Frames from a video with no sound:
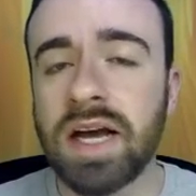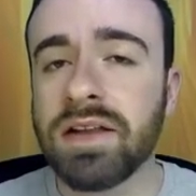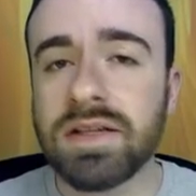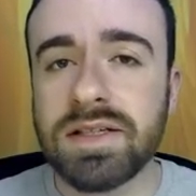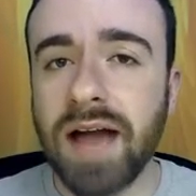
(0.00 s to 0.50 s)

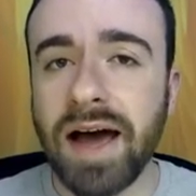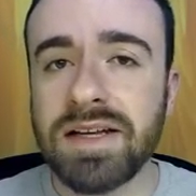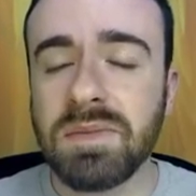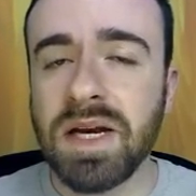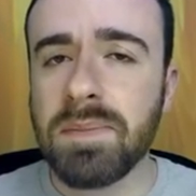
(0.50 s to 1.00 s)
There's not
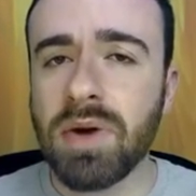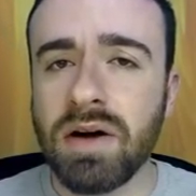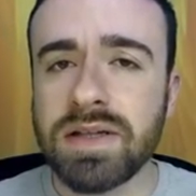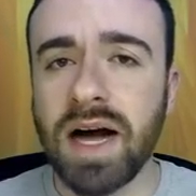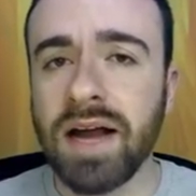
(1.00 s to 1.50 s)
as many
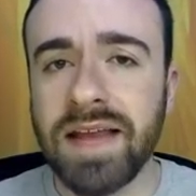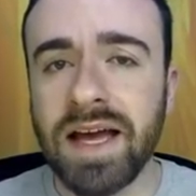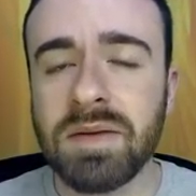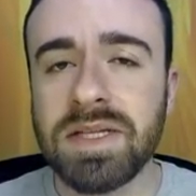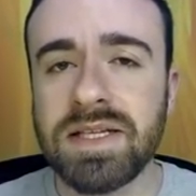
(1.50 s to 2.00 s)
brawlers on the
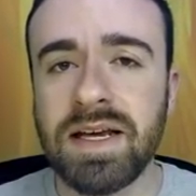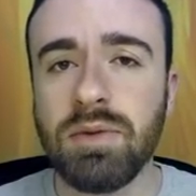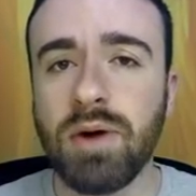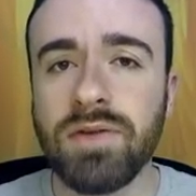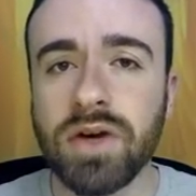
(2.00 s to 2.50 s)
enemy
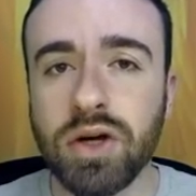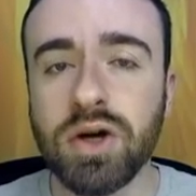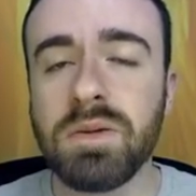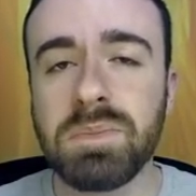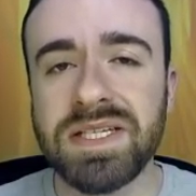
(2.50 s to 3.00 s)
team who have a
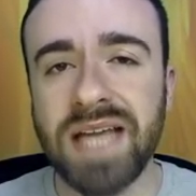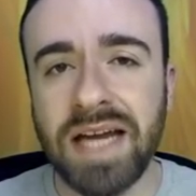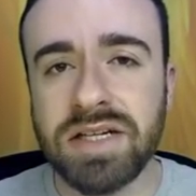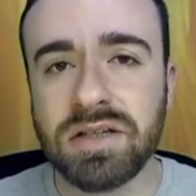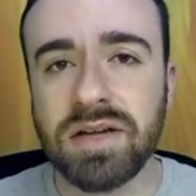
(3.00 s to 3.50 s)
good
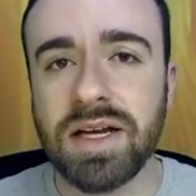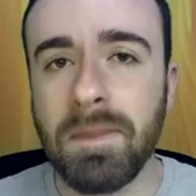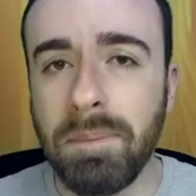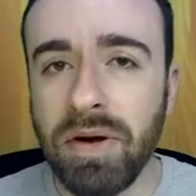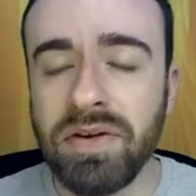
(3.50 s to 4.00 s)
potential and
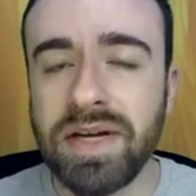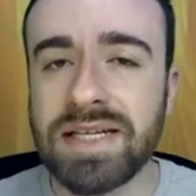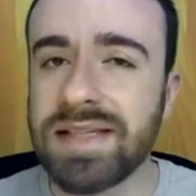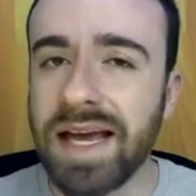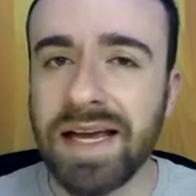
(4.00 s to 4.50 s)
ability
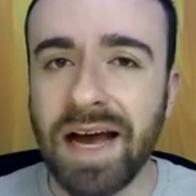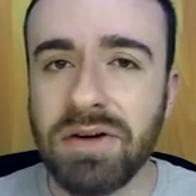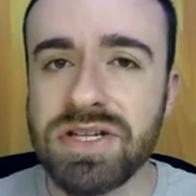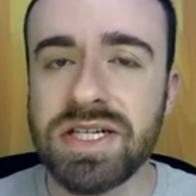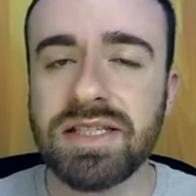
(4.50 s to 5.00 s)
to take
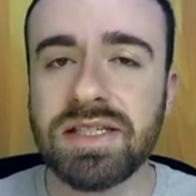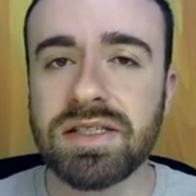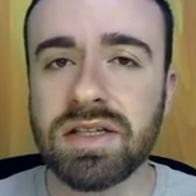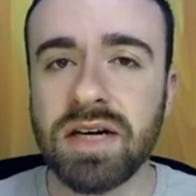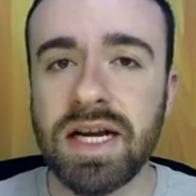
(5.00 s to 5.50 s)
out
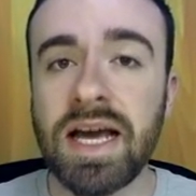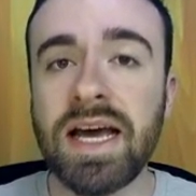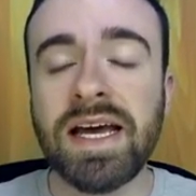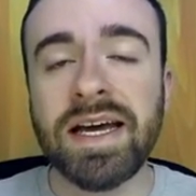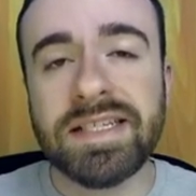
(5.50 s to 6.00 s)
Jessie's turret,
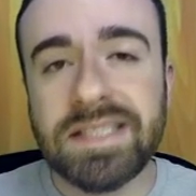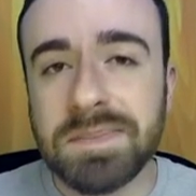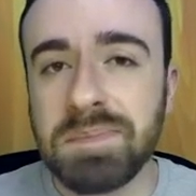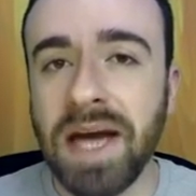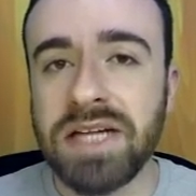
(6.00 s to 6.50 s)

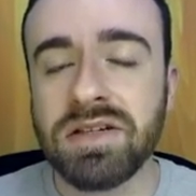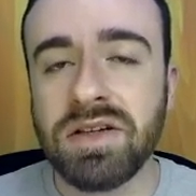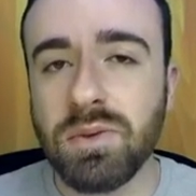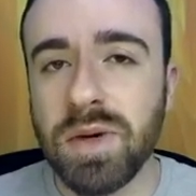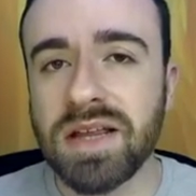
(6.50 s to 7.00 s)

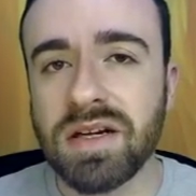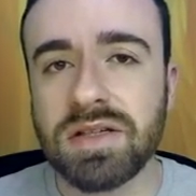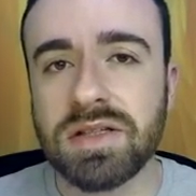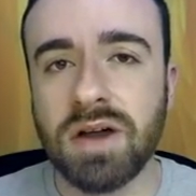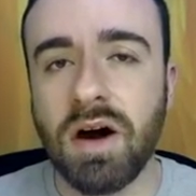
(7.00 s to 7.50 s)
especially with her
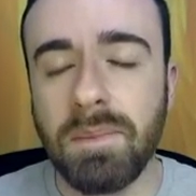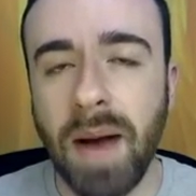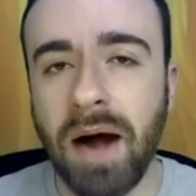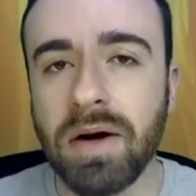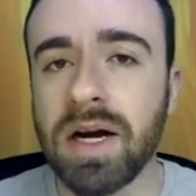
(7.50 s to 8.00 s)
star
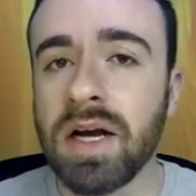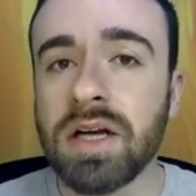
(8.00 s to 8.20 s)
power.